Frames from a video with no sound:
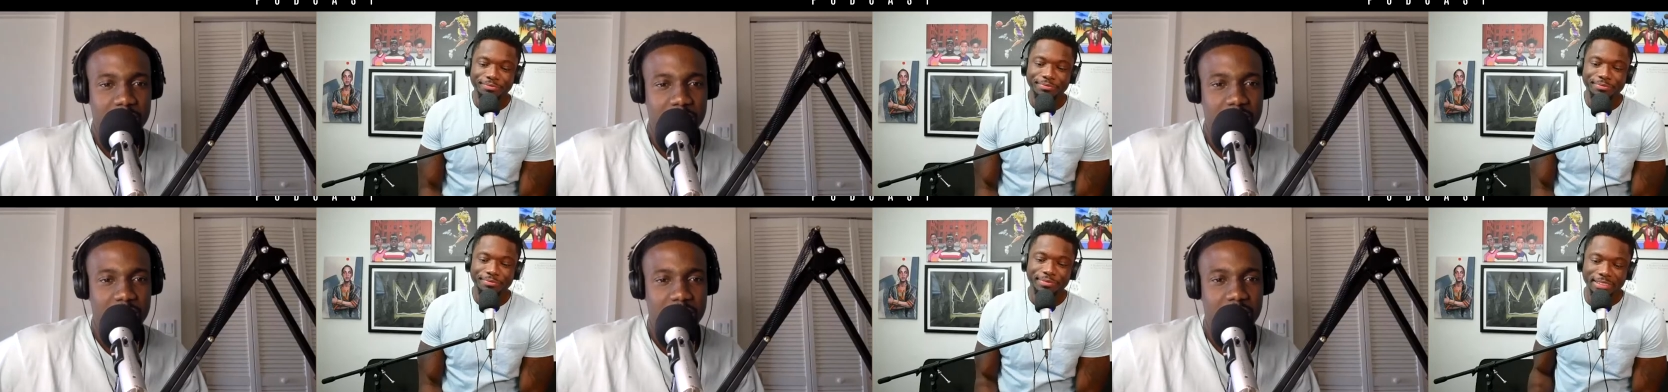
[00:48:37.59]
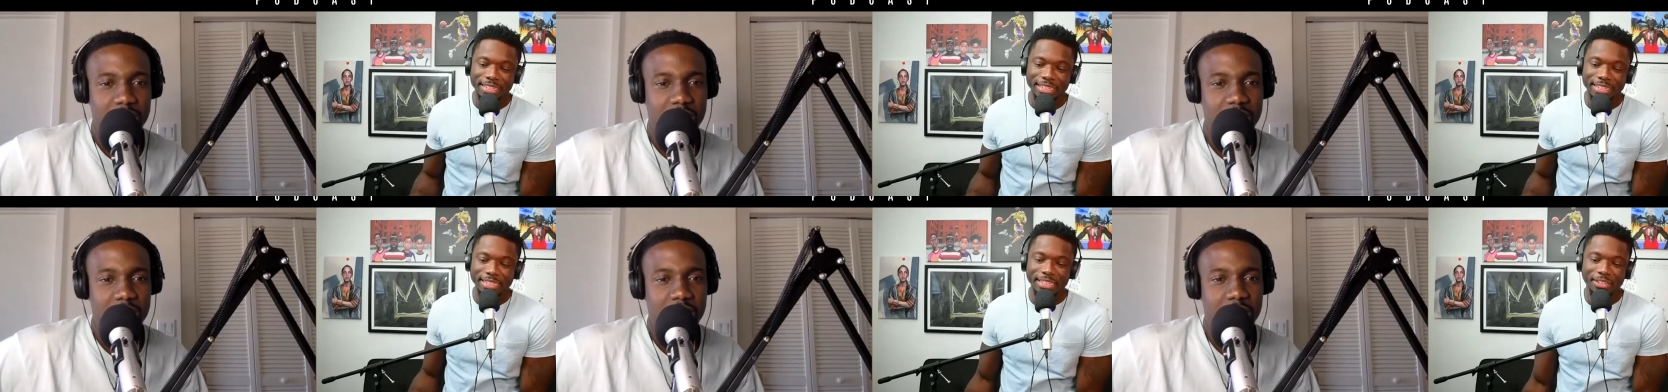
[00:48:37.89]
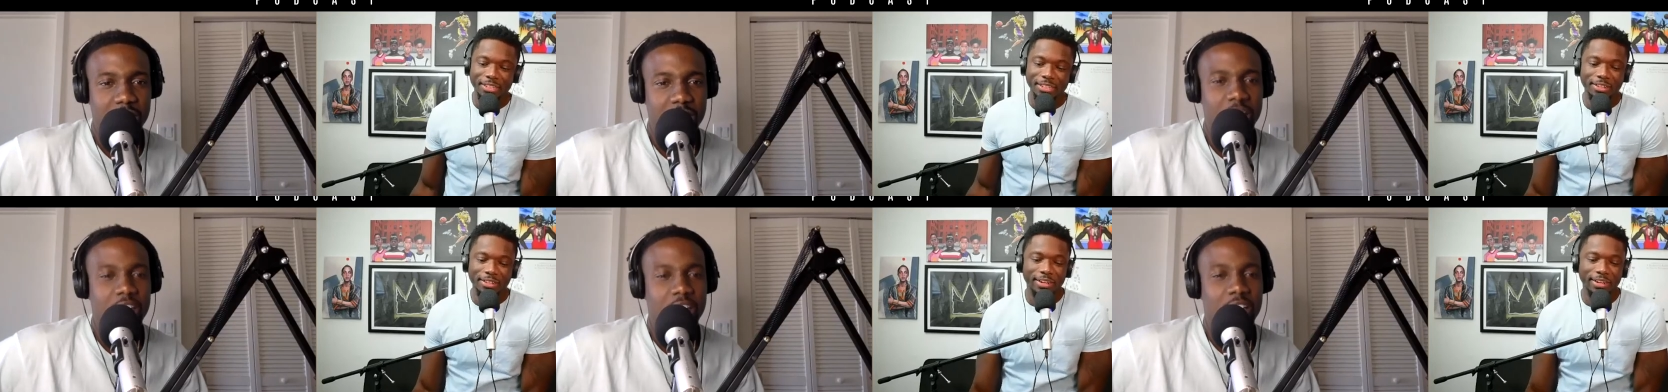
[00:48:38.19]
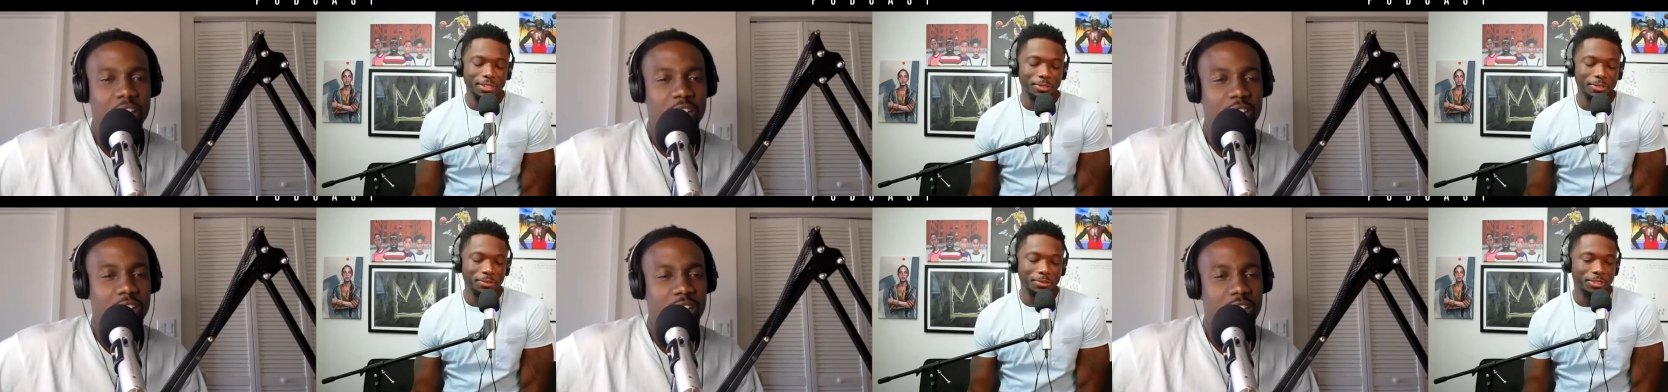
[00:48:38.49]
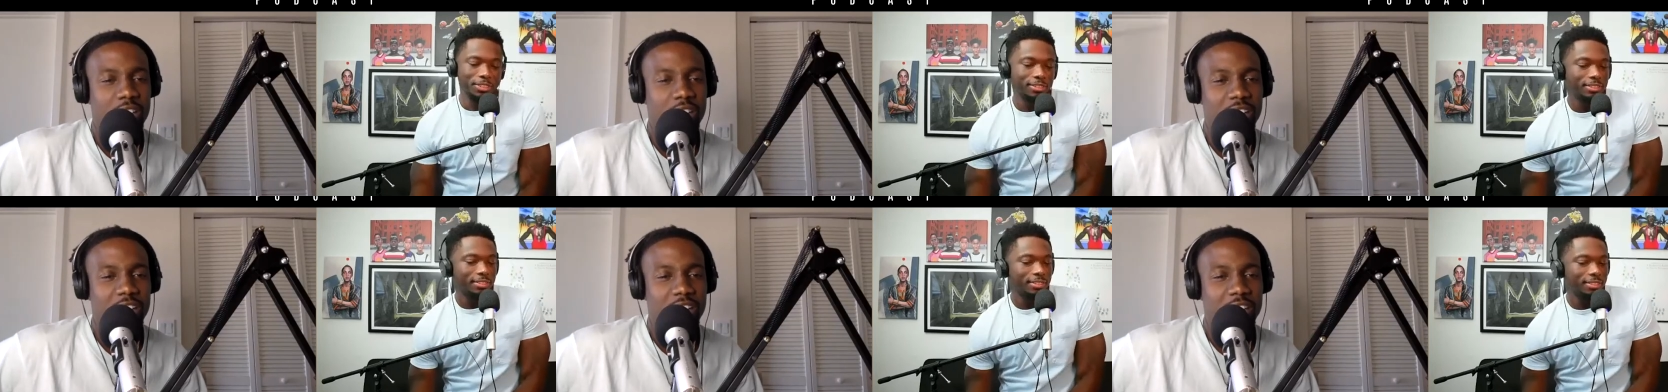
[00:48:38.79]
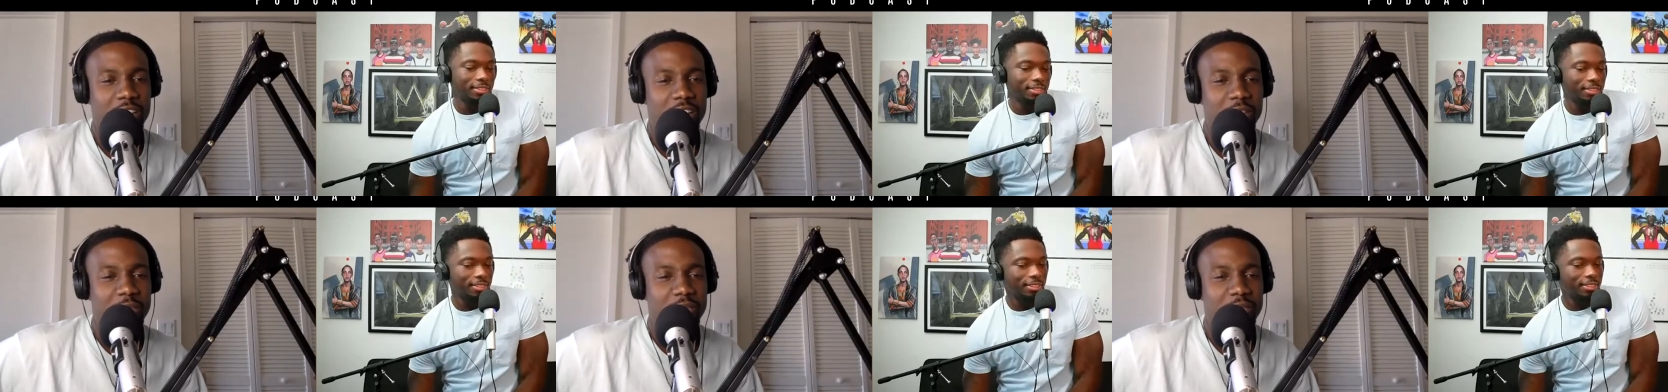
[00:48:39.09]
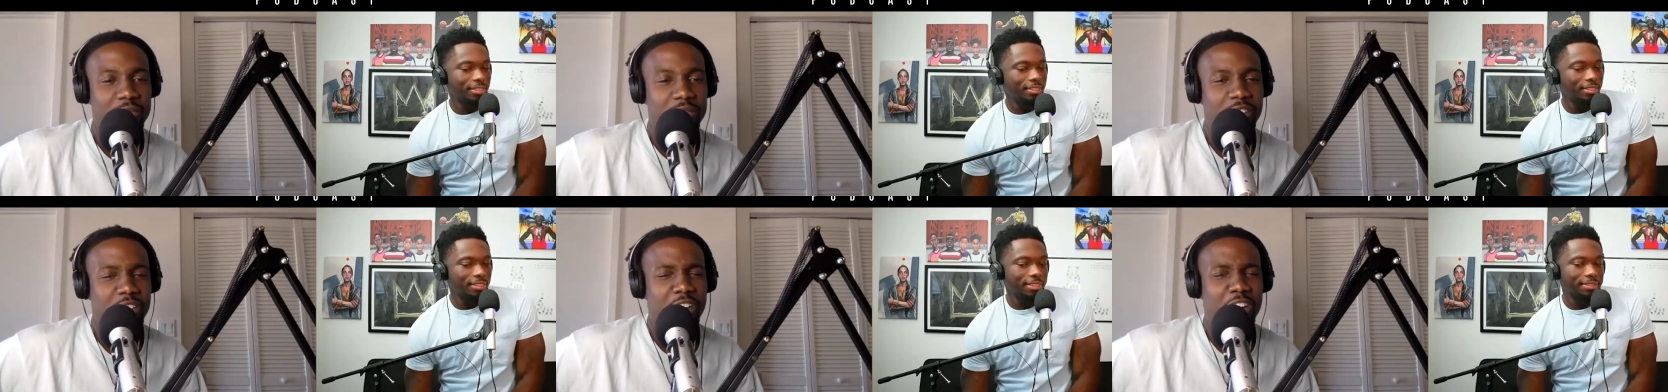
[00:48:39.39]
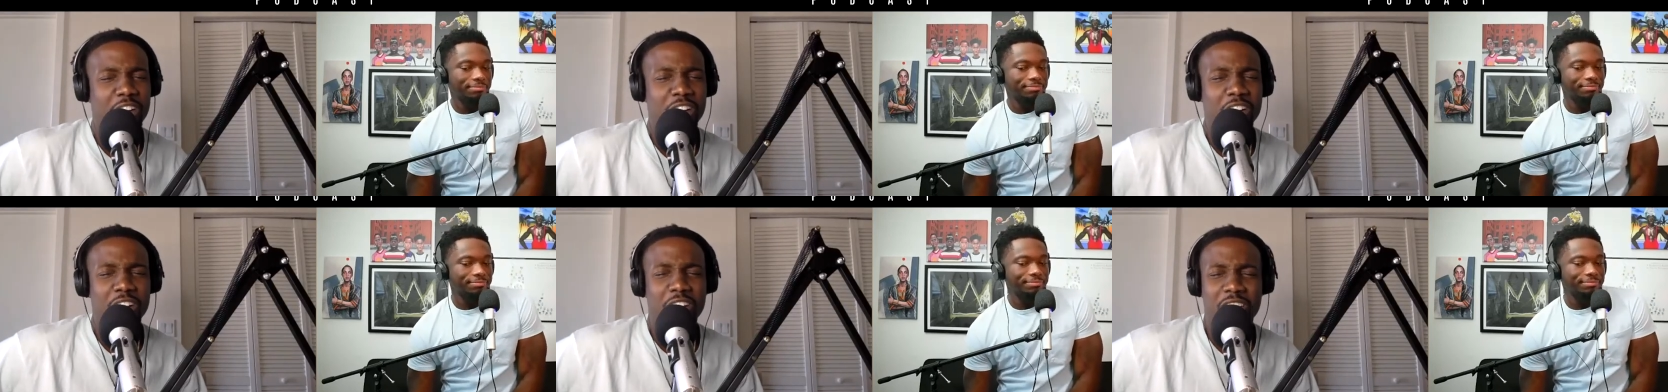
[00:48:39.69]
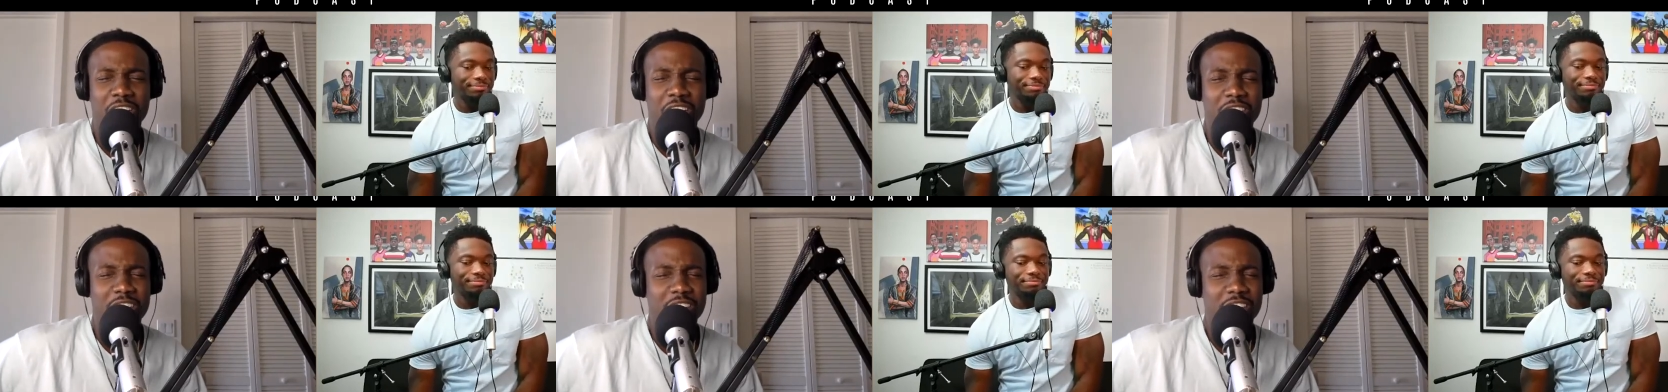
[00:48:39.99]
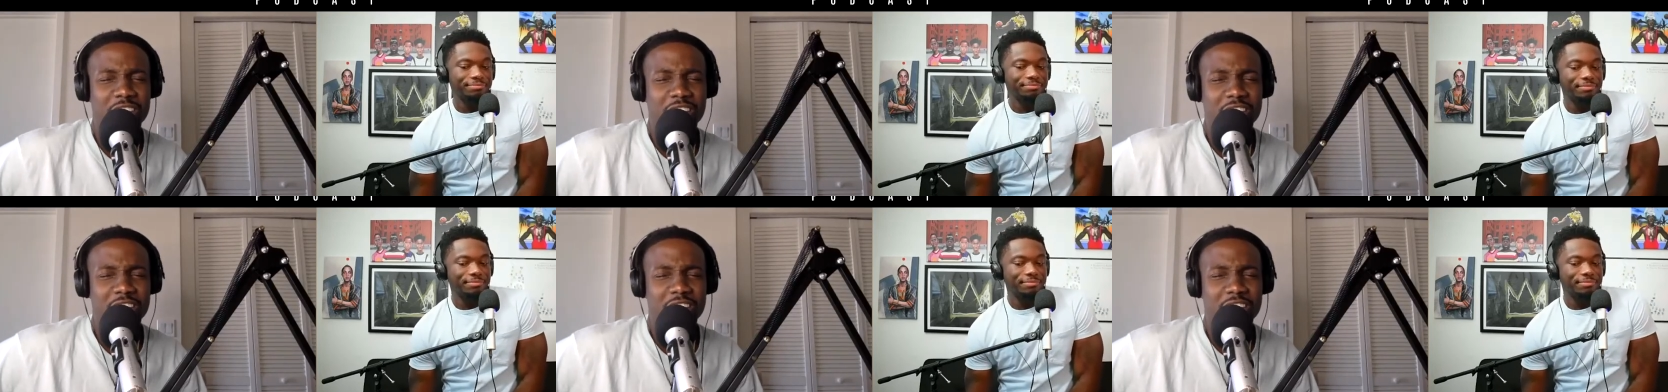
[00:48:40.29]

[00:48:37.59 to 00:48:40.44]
Speaker 1: He's still their head coach. Yeah,